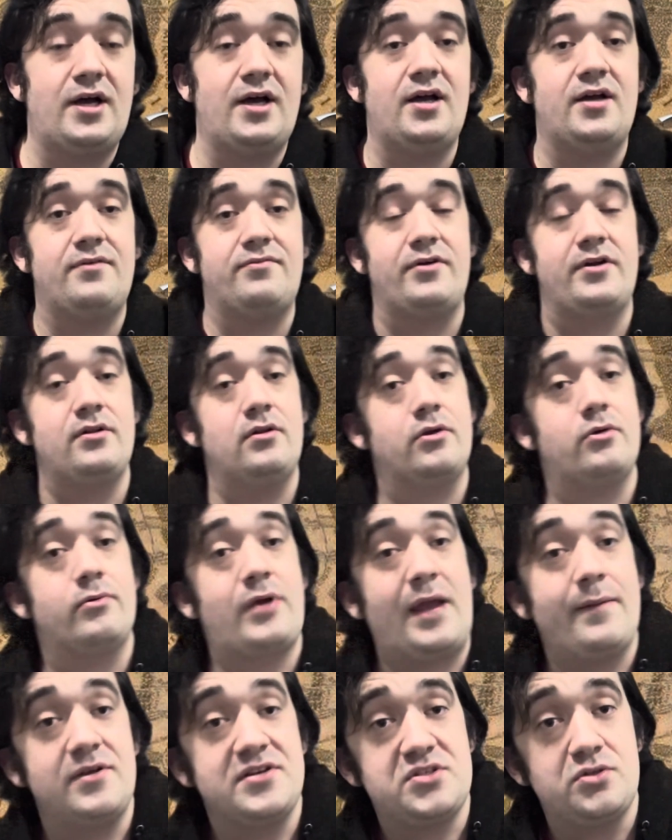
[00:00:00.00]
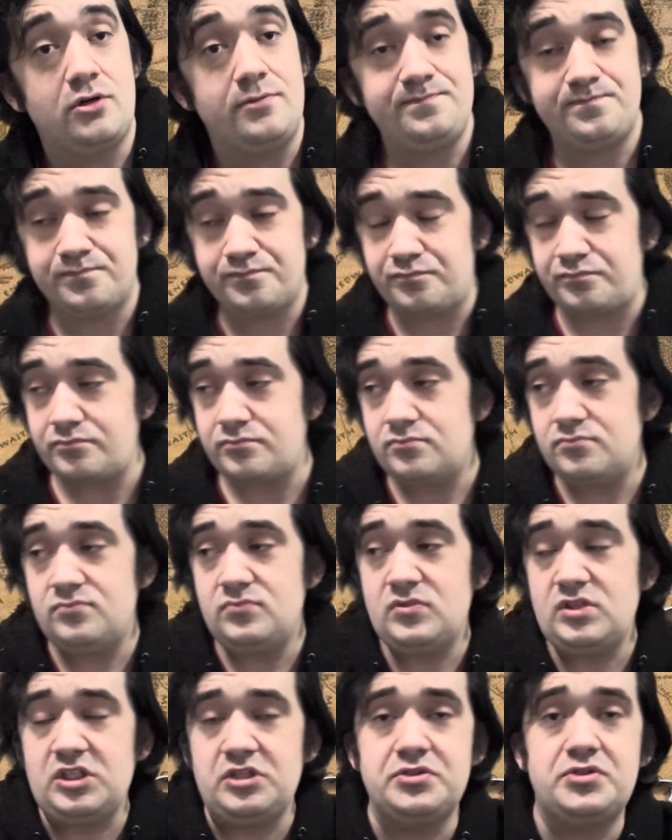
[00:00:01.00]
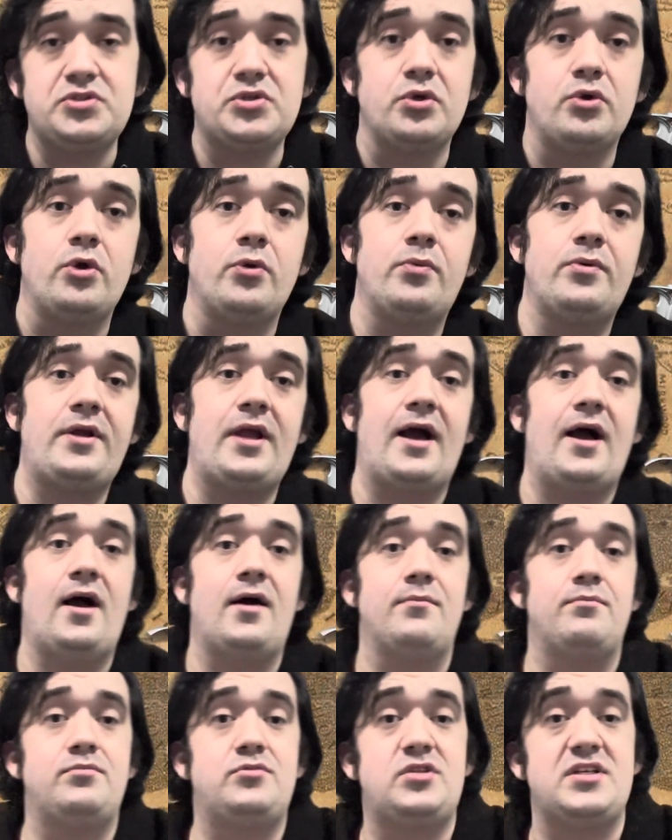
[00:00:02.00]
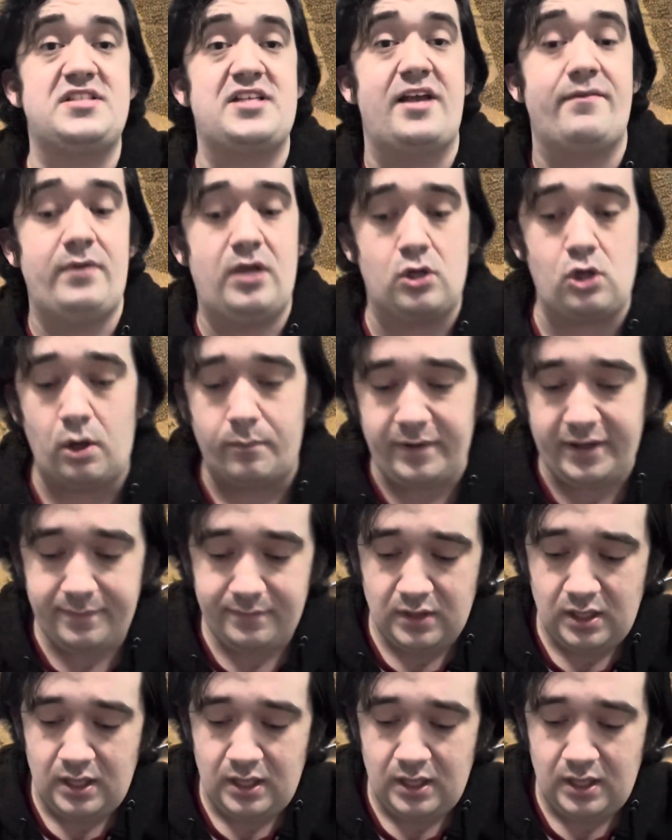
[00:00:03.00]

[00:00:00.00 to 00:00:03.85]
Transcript: friendly local gaming store to save me a copy,